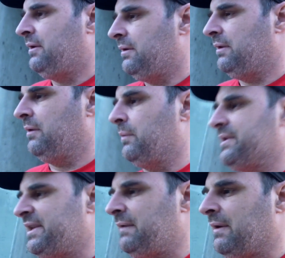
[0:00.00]
the, the
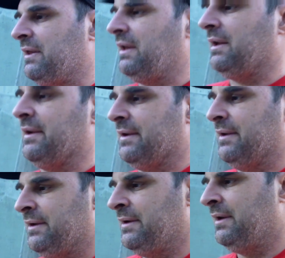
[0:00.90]
receiving the uh,
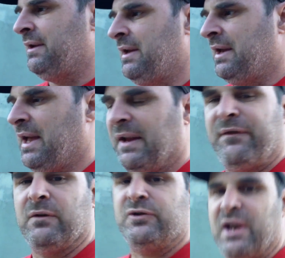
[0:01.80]

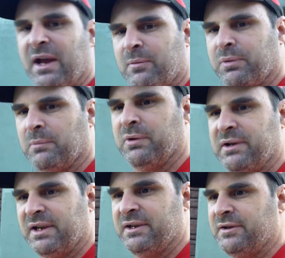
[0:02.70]
headphone jack pl
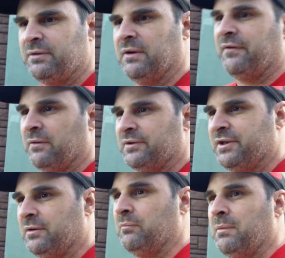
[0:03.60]
plugged into the phone
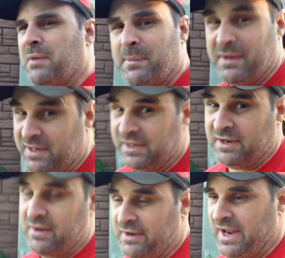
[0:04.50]
too. Maybe I need to
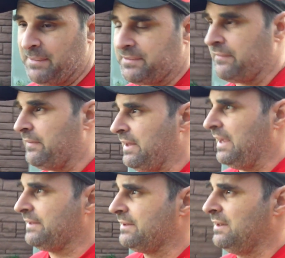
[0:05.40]
get an adapter for
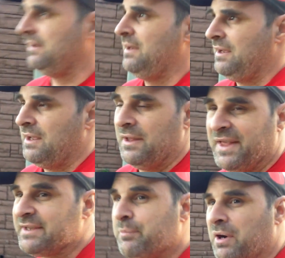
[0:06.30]
that.
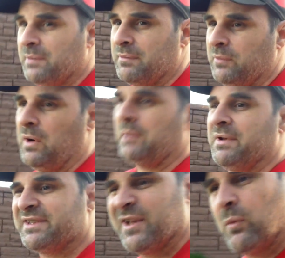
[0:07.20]
That's probably why,
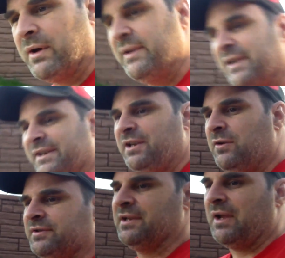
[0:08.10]
because I wanted to, to
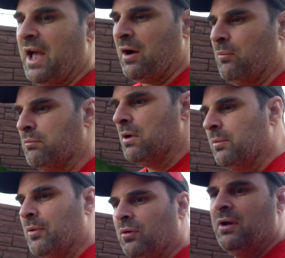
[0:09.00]
use it out
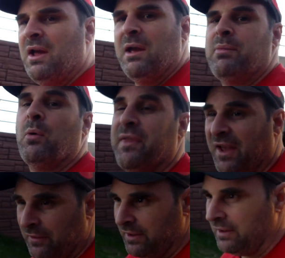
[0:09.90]
mobile, but
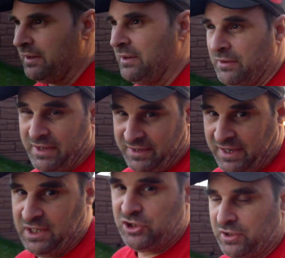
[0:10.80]
without an internet
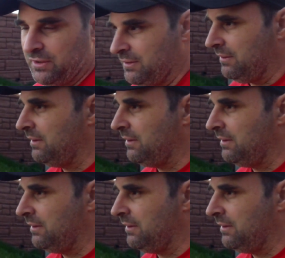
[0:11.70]
connection.